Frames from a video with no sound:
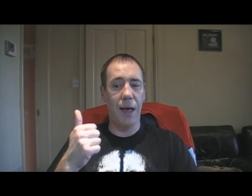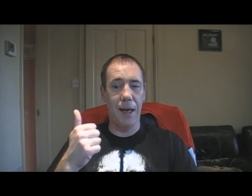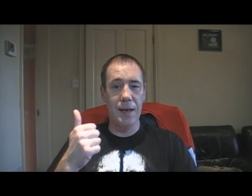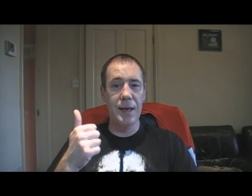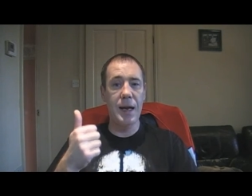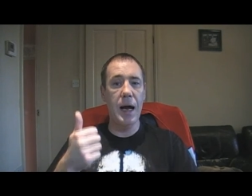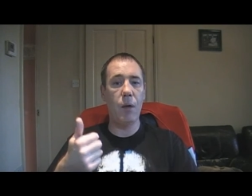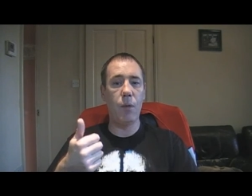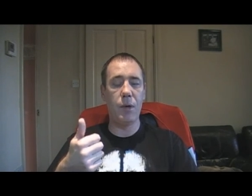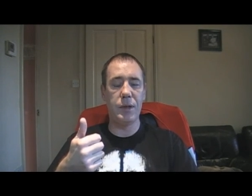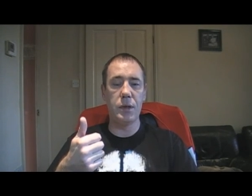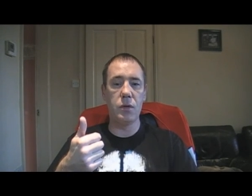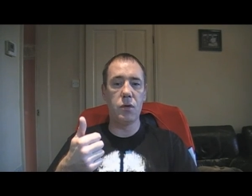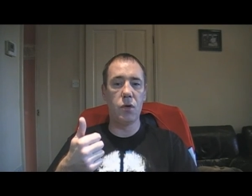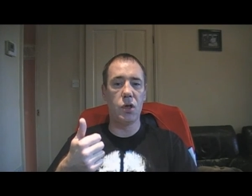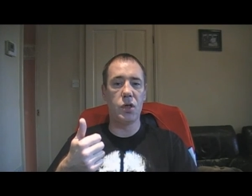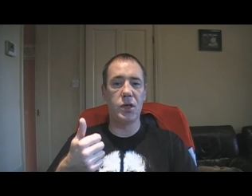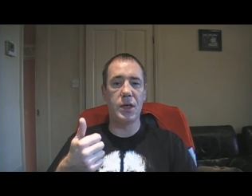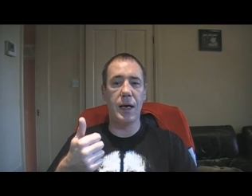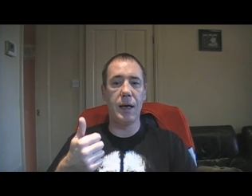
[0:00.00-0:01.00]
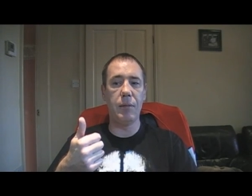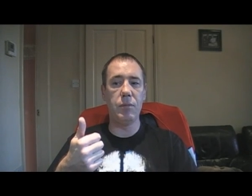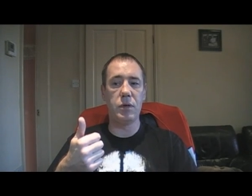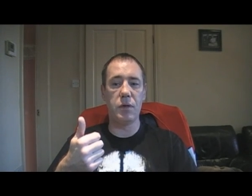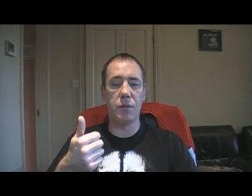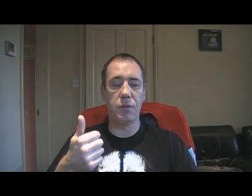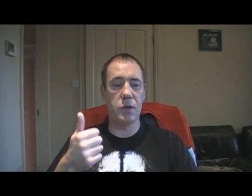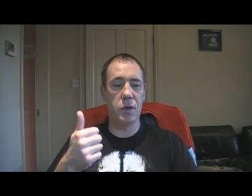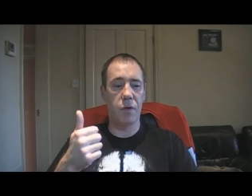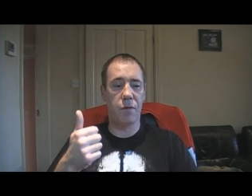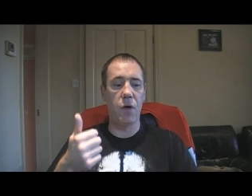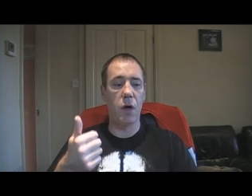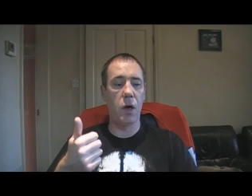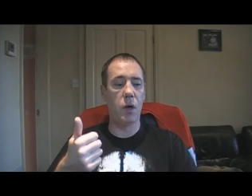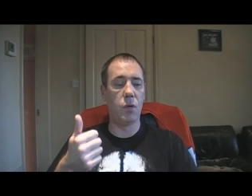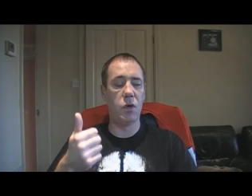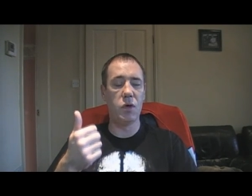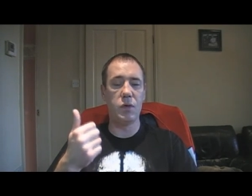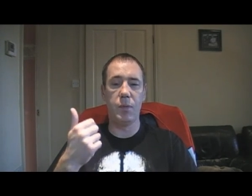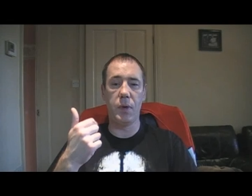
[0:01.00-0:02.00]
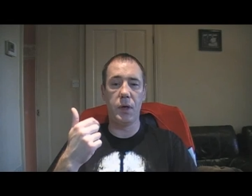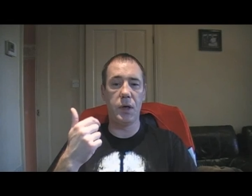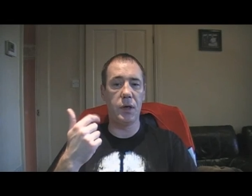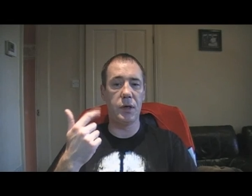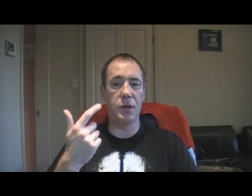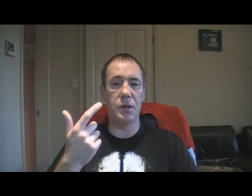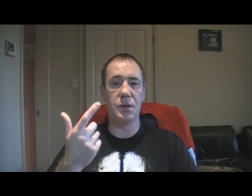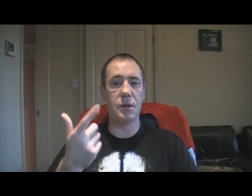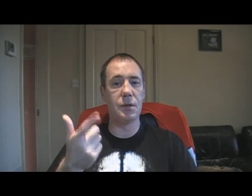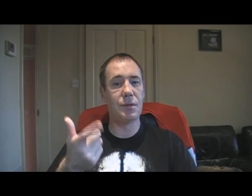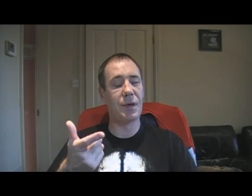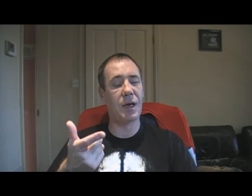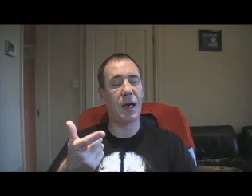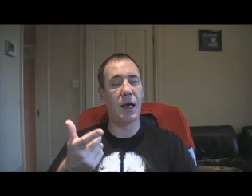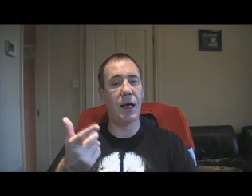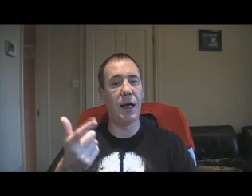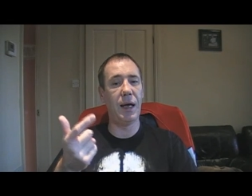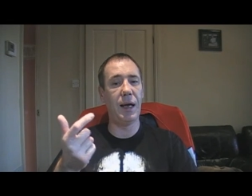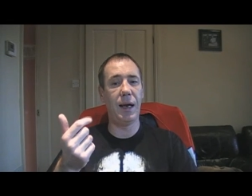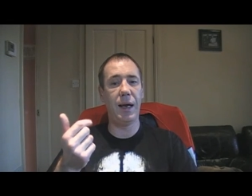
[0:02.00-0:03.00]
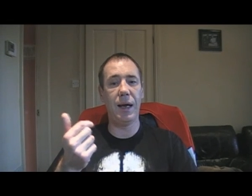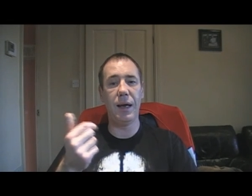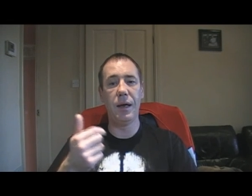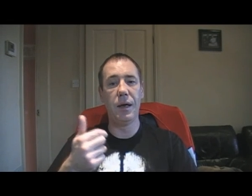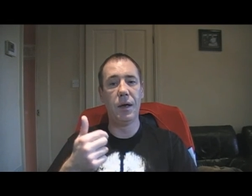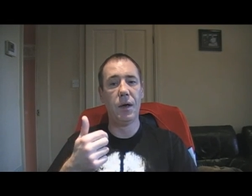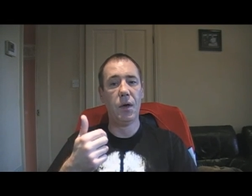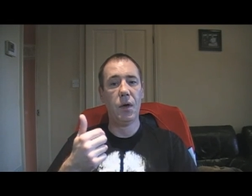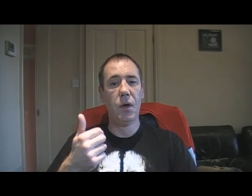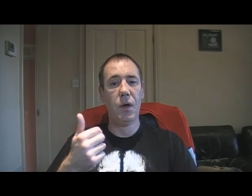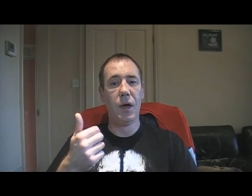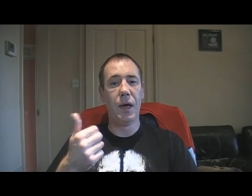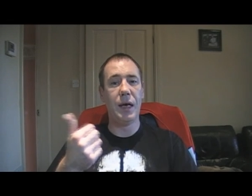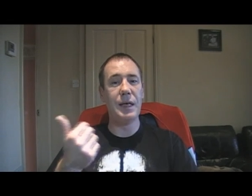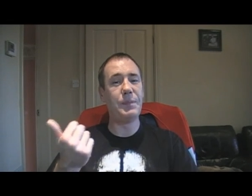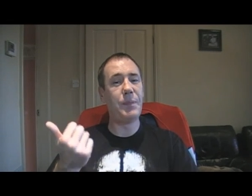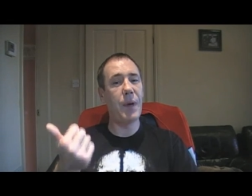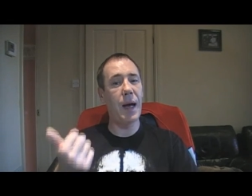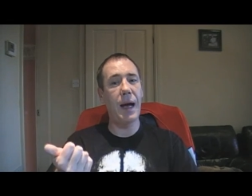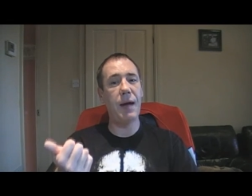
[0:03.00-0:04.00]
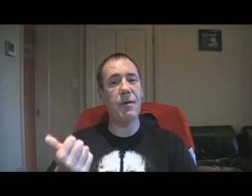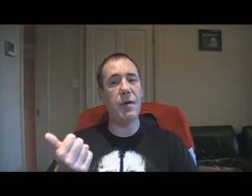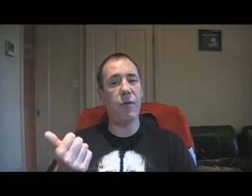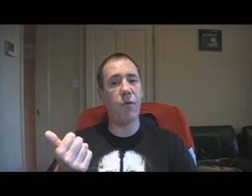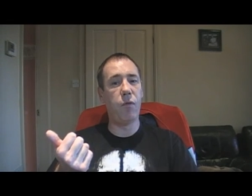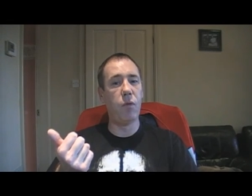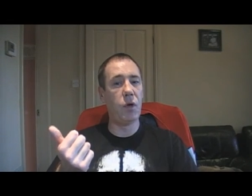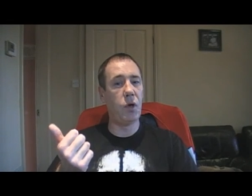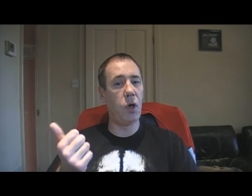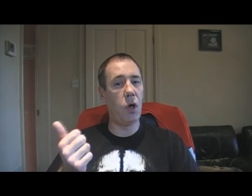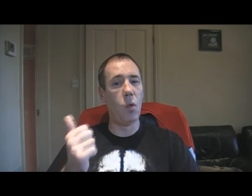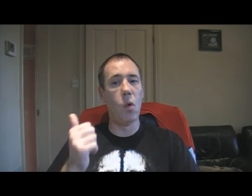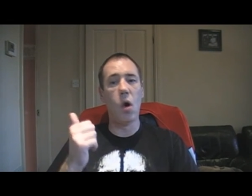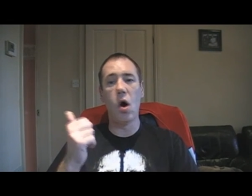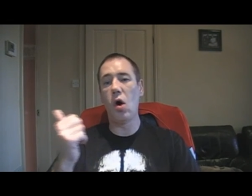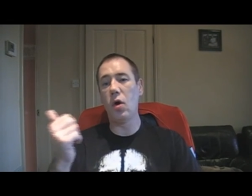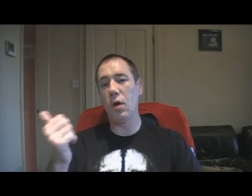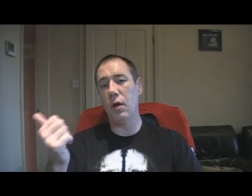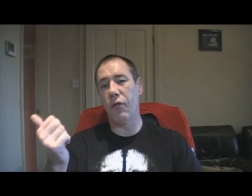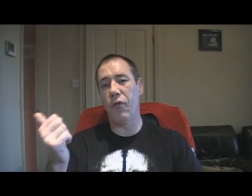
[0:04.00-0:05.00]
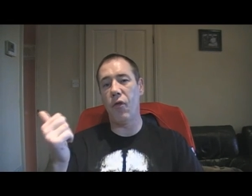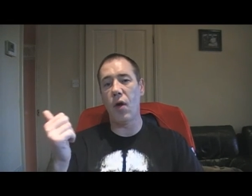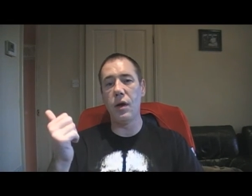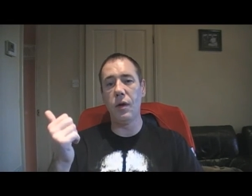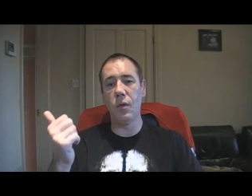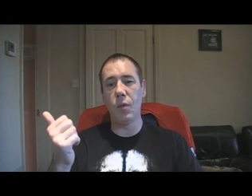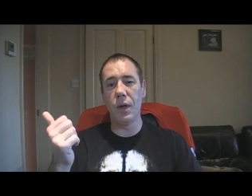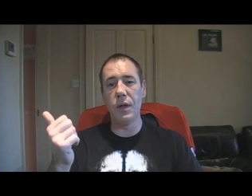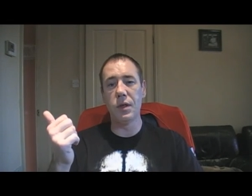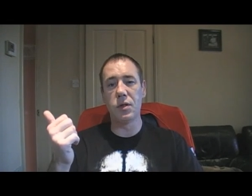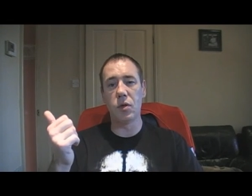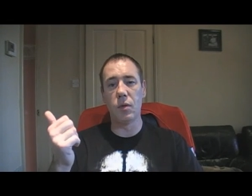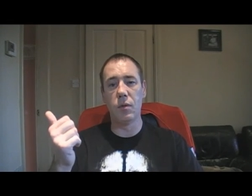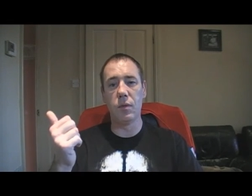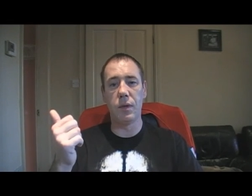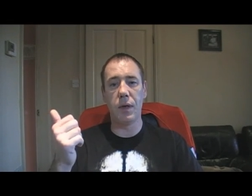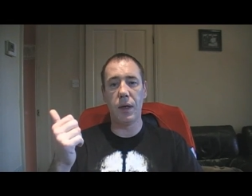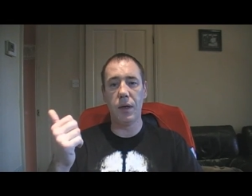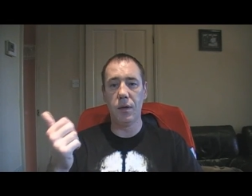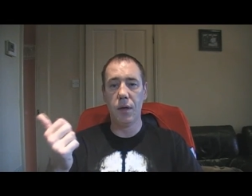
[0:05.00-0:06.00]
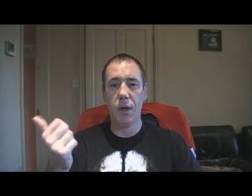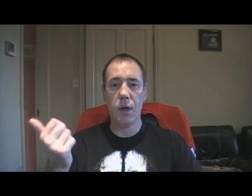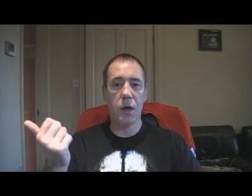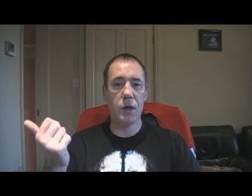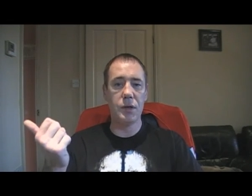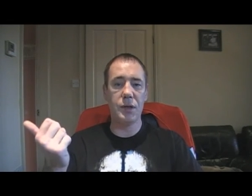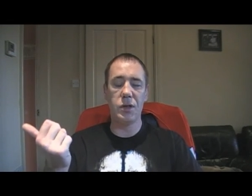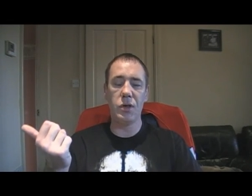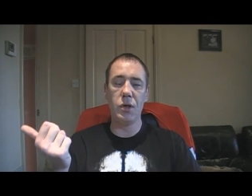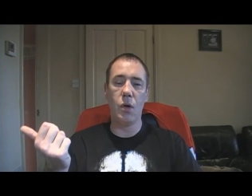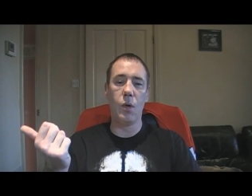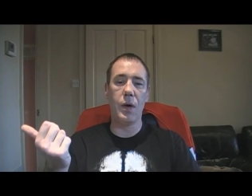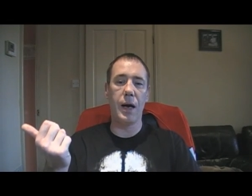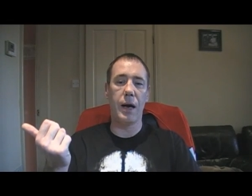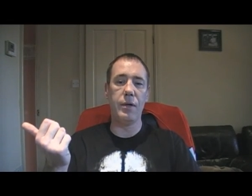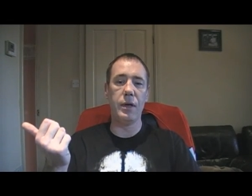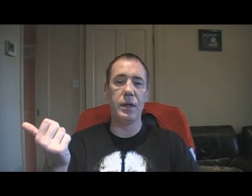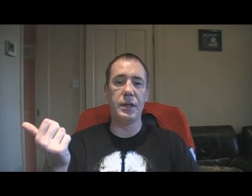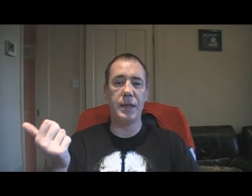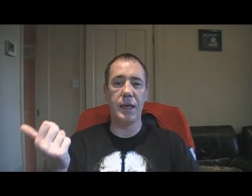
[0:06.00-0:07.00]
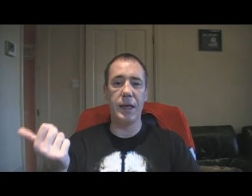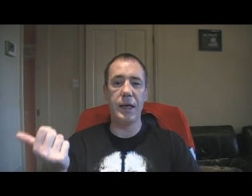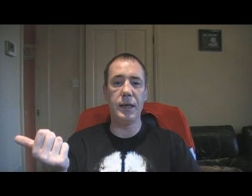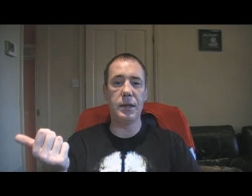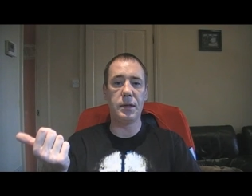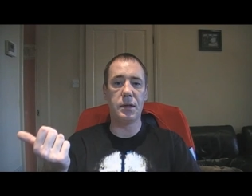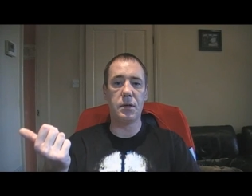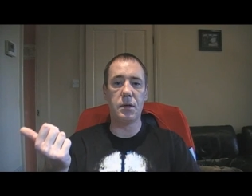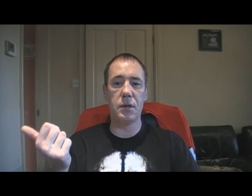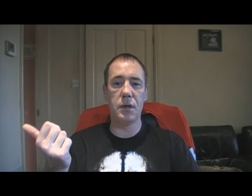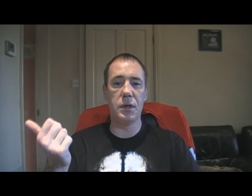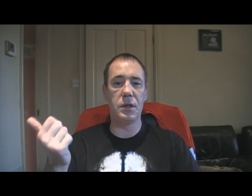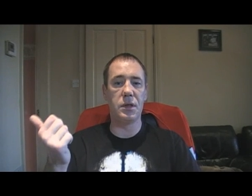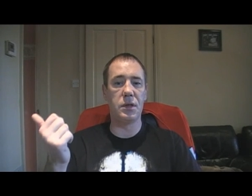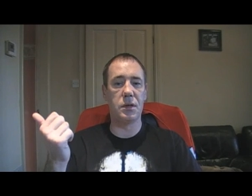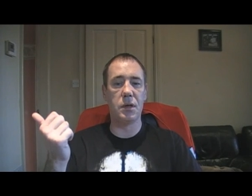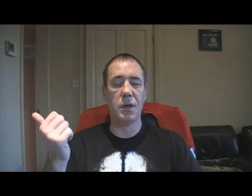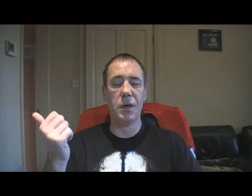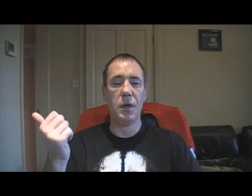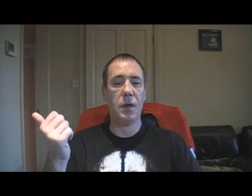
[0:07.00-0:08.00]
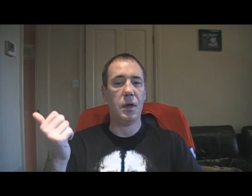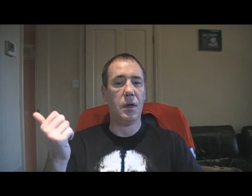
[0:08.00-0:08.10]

now is a good time to, to follow us, because clearly it's better if you or your friend win something, because there's no guarantees. There's